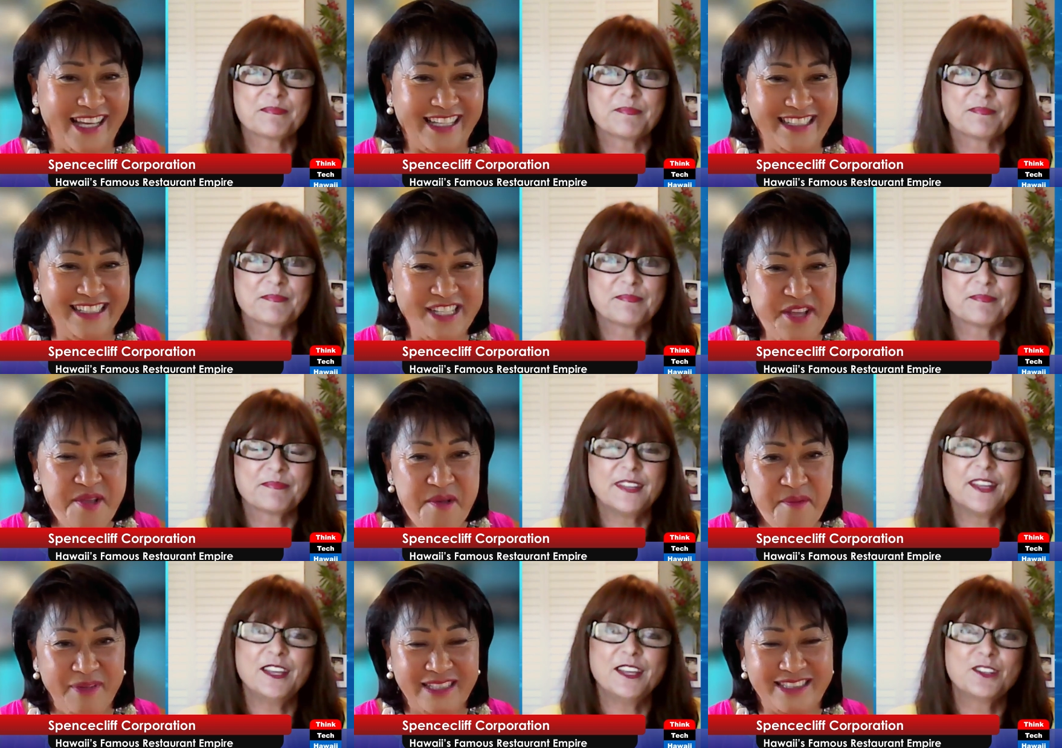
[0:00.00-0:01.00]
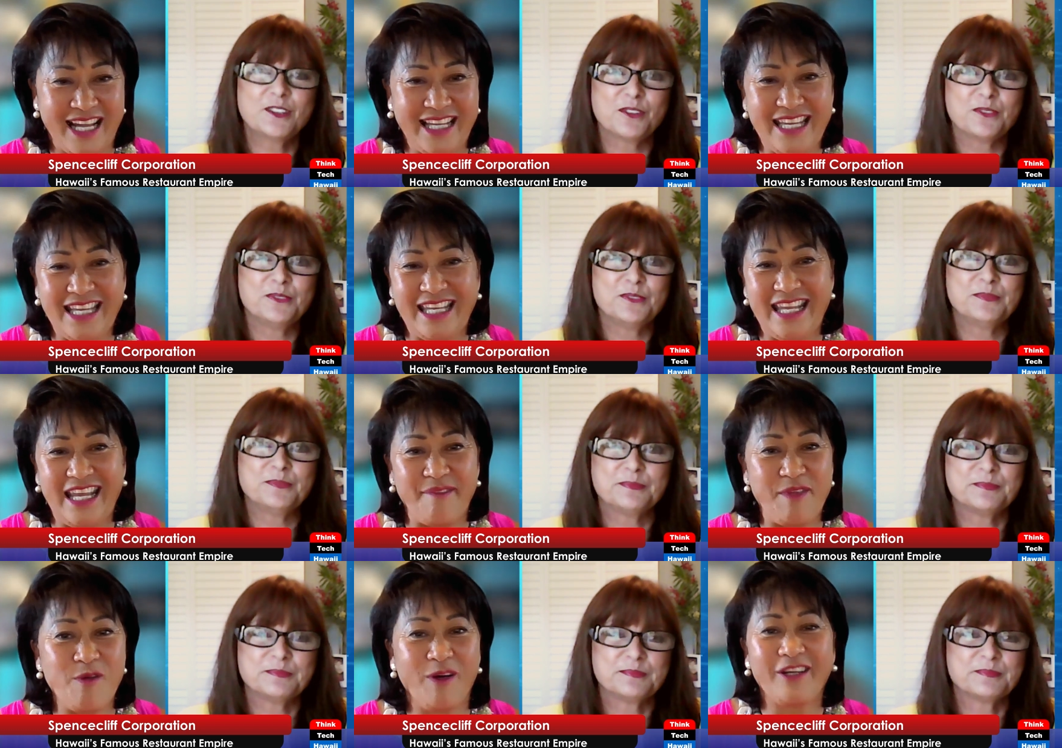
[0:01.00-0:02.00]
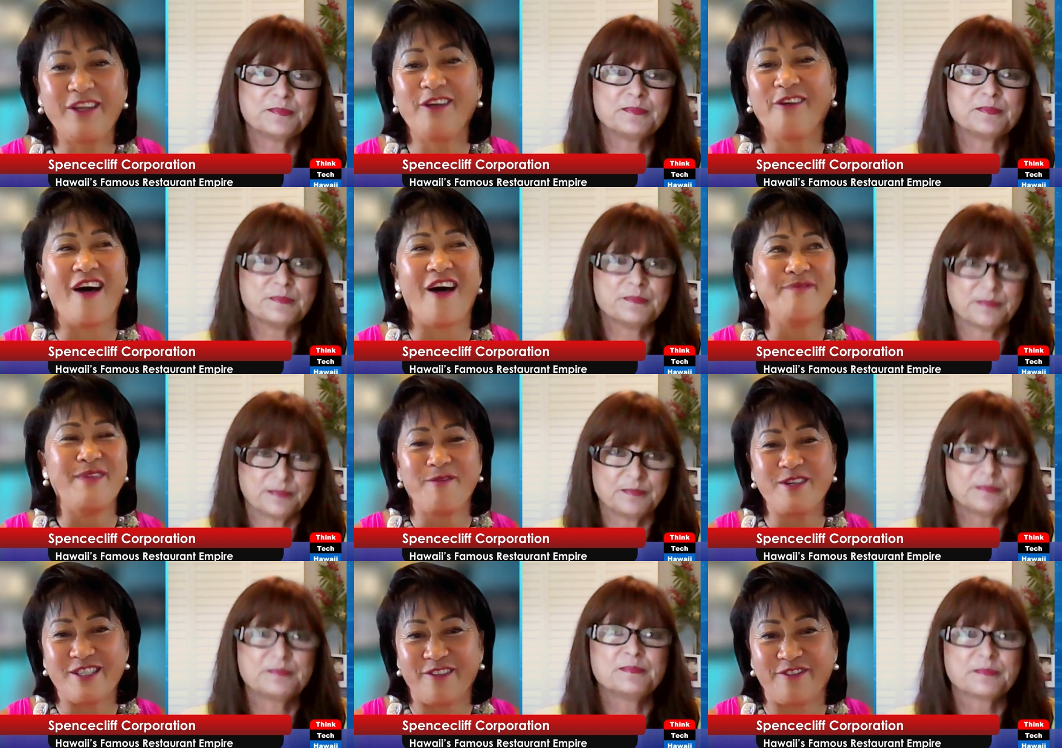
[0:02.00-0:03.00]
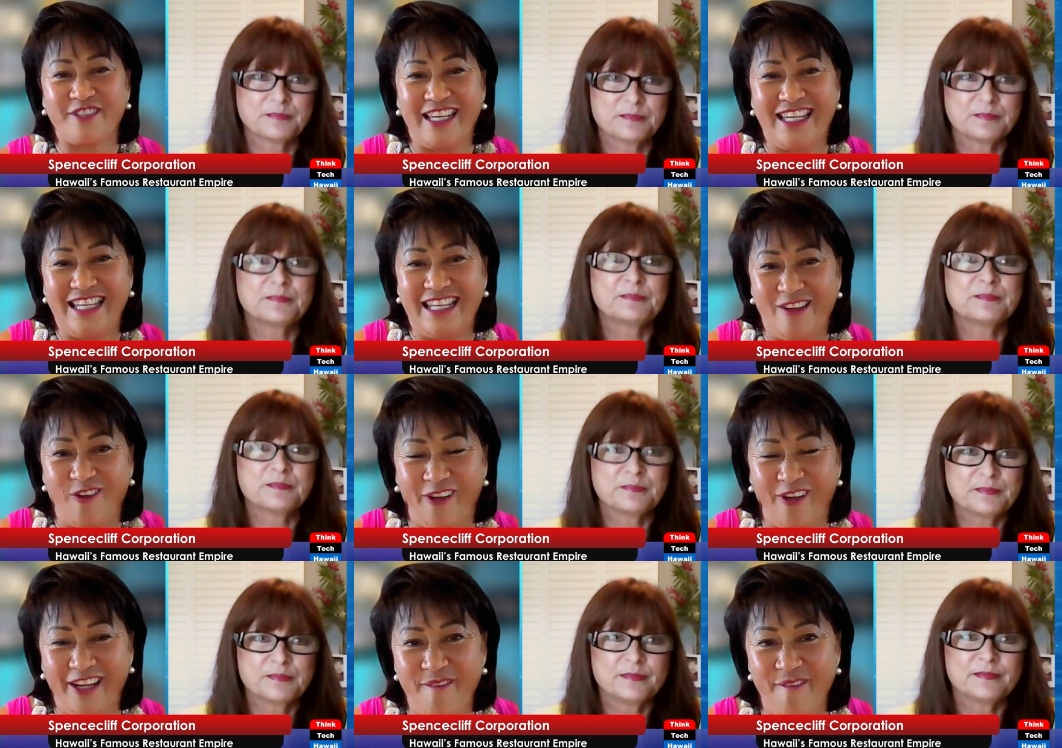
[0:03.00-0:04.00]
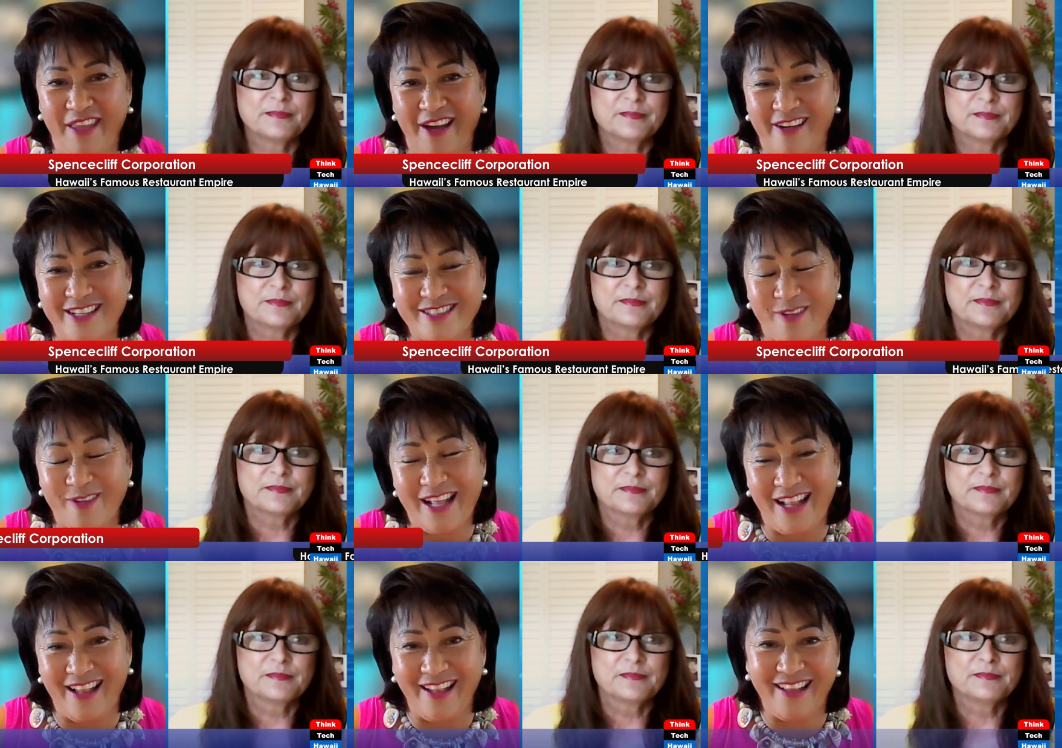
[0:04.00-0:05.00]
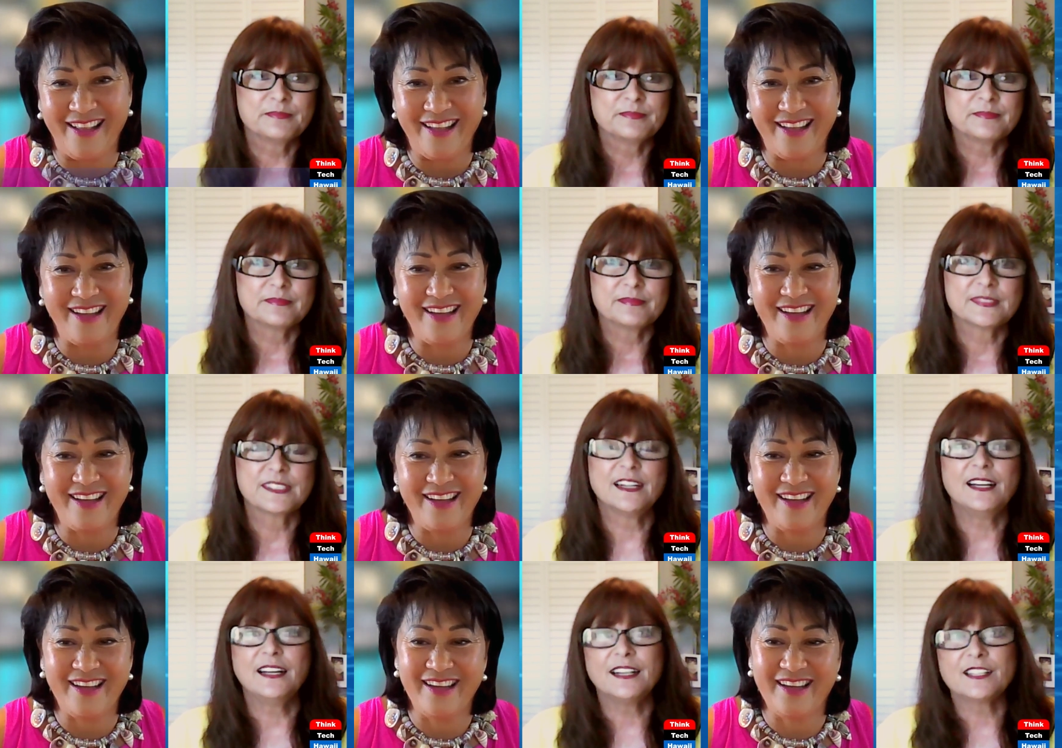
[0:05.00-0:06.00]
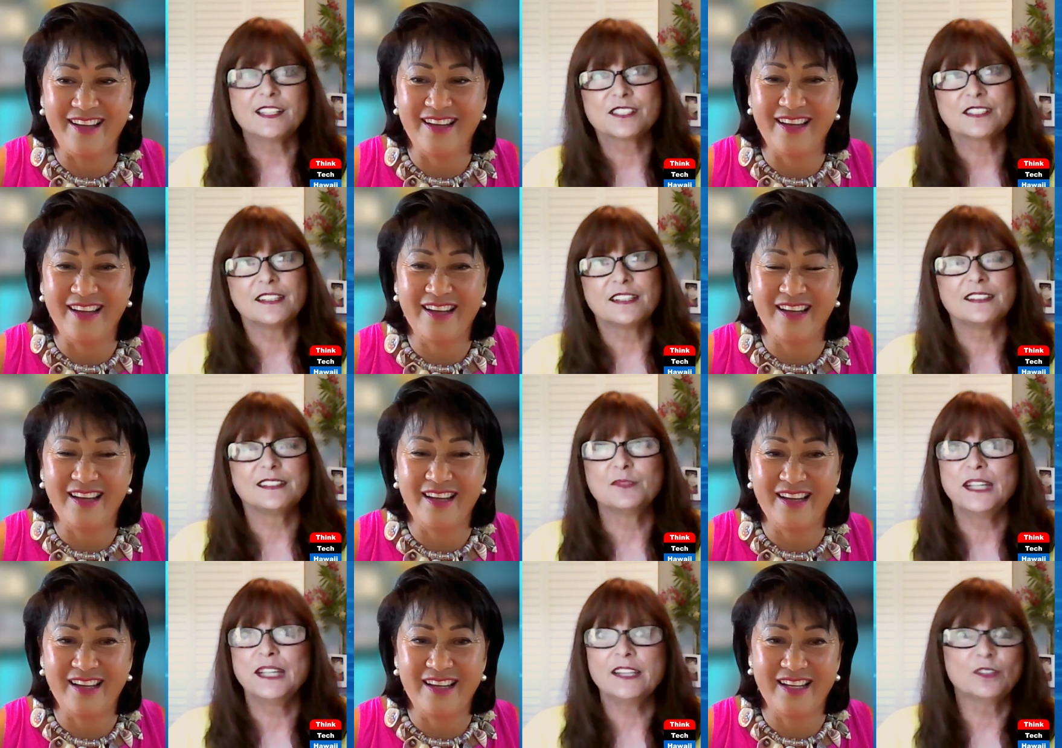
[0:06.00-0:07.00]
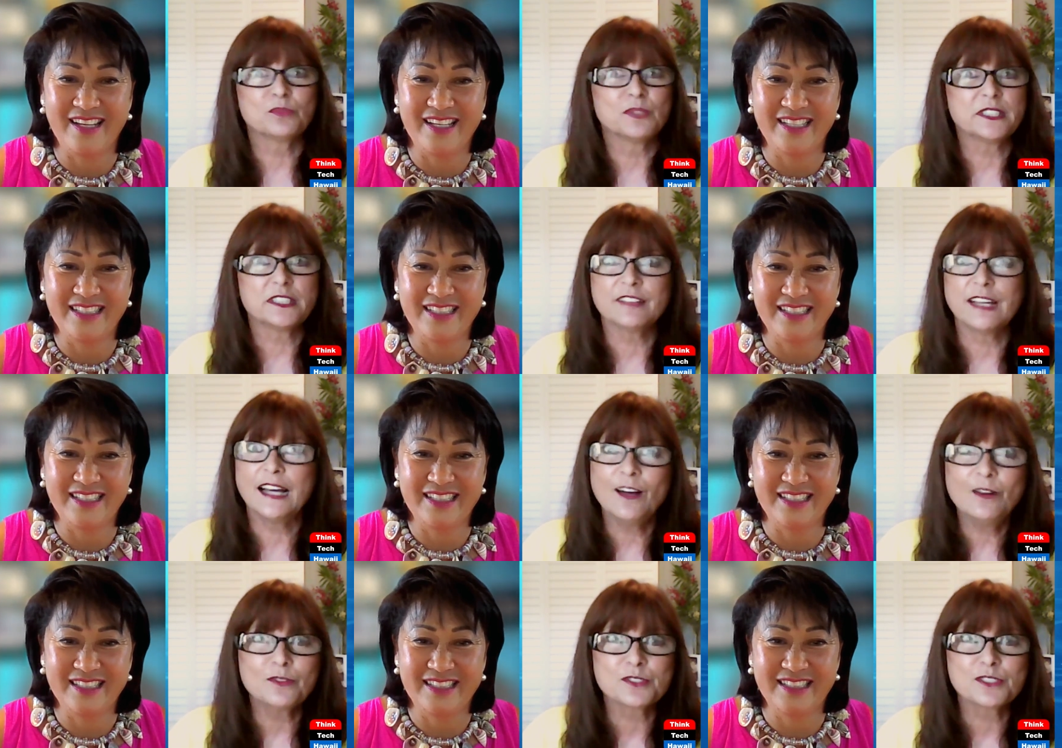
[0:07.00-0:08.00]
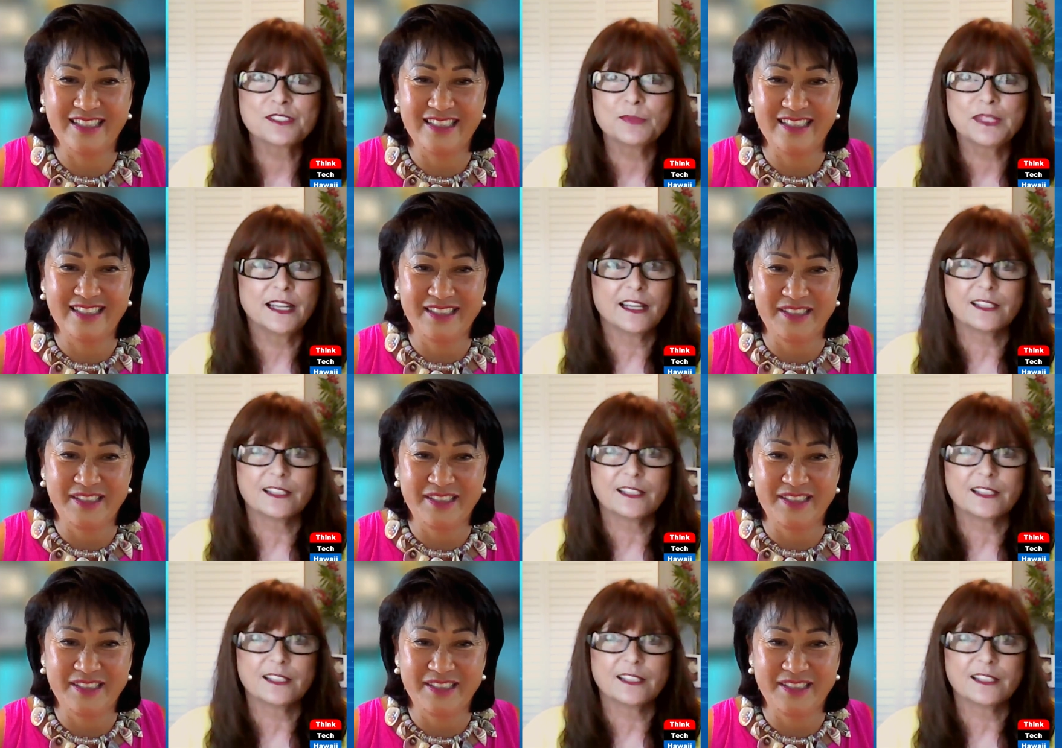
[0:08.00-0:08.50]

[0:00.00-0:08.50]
Speaker 1: that. Thank but Tahiti, I mean, what are your fond memories of Tahiti growing up there as well?
Speaker 2: gosh, uh, we had the run of the house. We